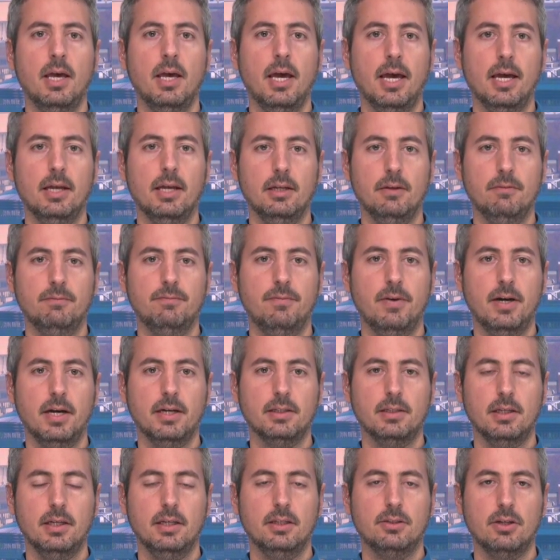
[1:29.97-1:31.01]
And in
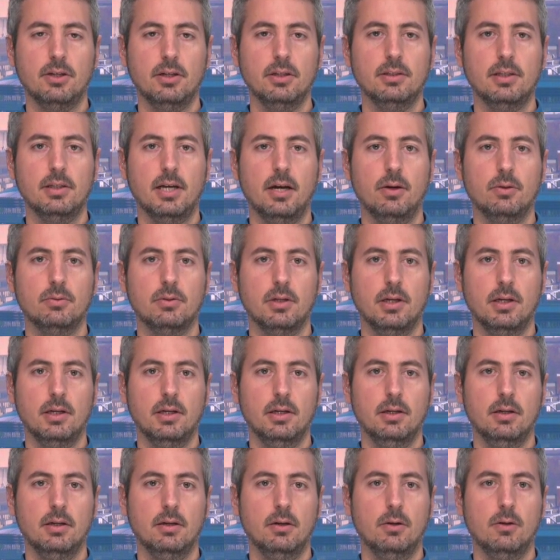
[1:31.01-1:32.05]
fact, it turned out
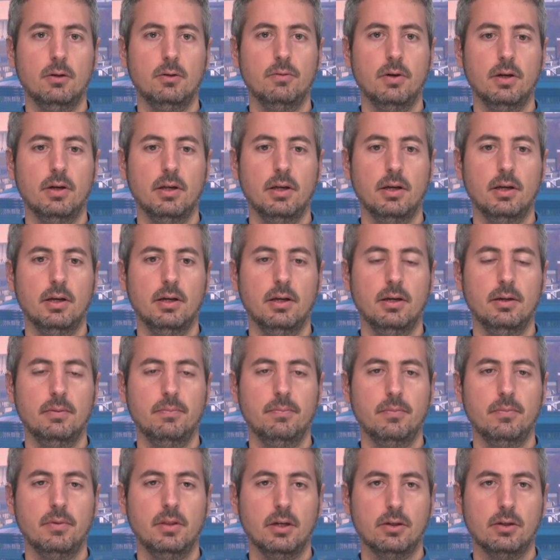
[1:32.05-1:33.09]
uh, over
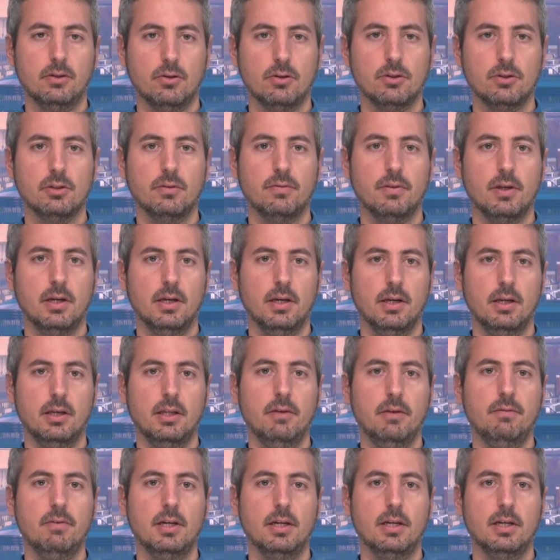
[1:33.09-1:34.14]
the course of the
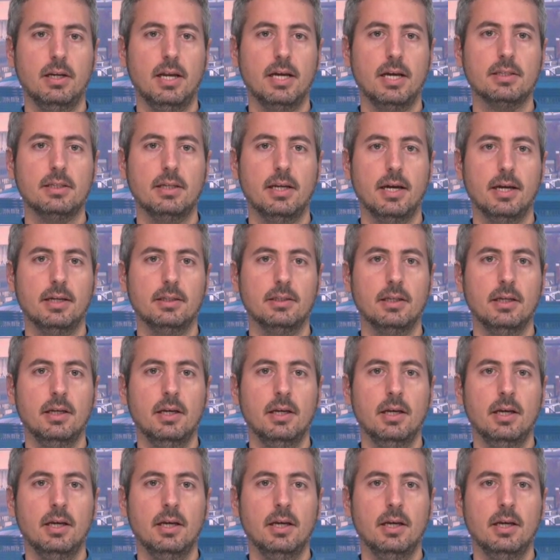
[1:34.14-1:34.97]
evening last night